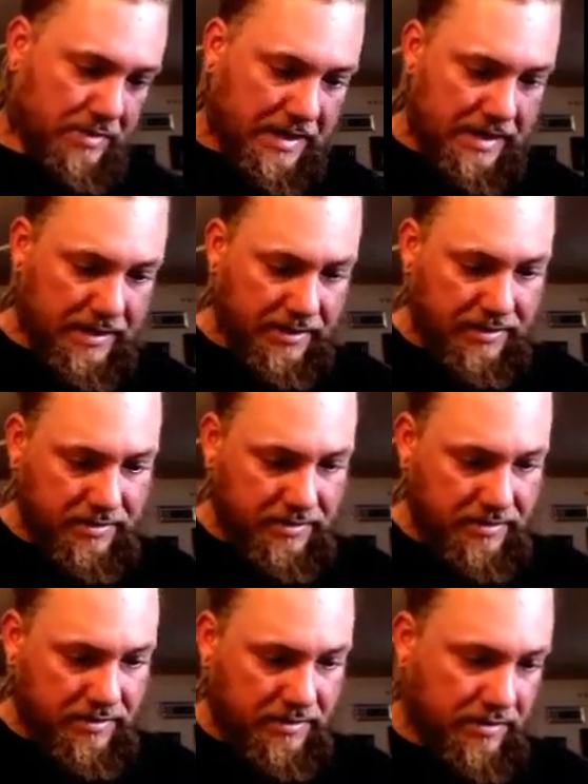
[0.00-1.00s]
buy
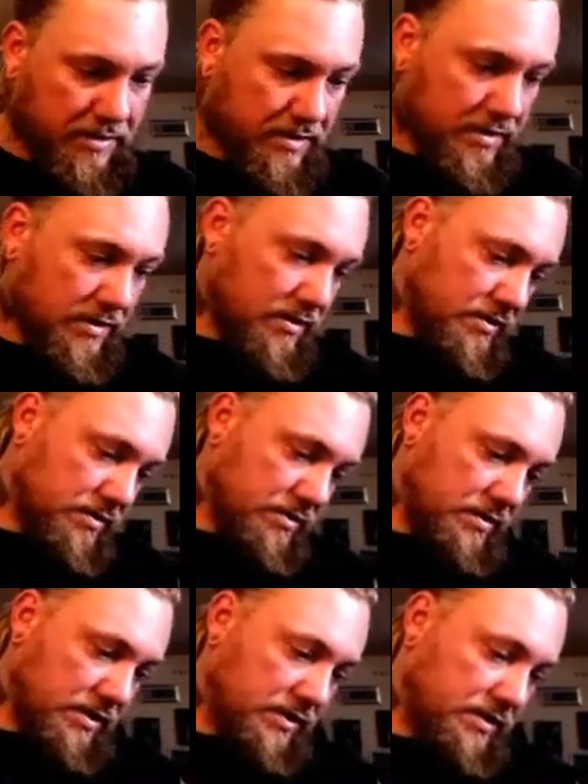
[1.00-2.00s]

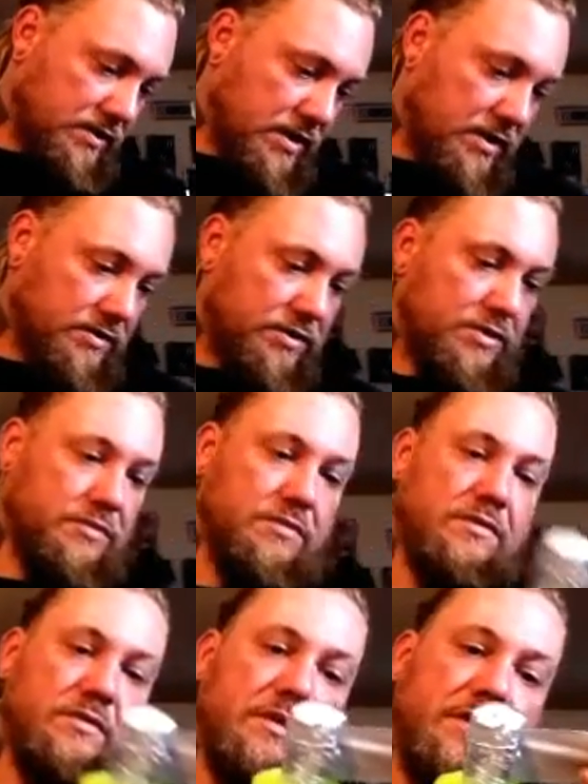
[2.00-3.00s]
at the dollar store
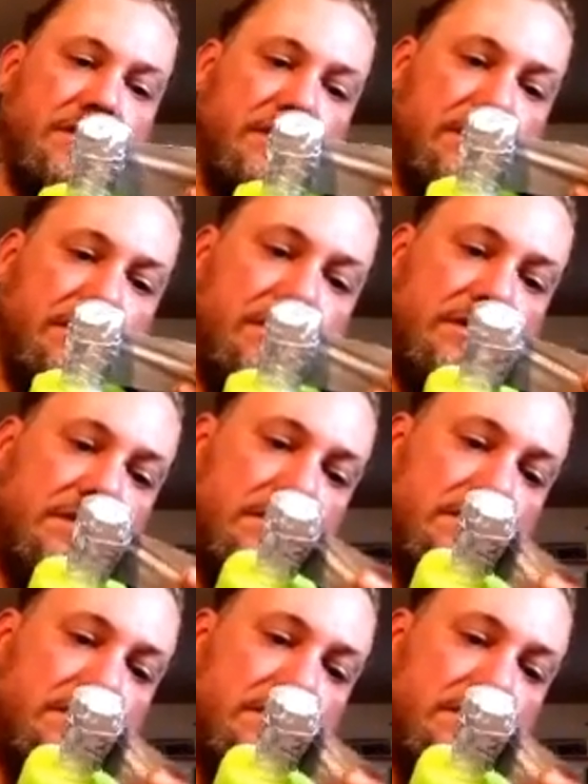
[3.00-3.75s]
or anything.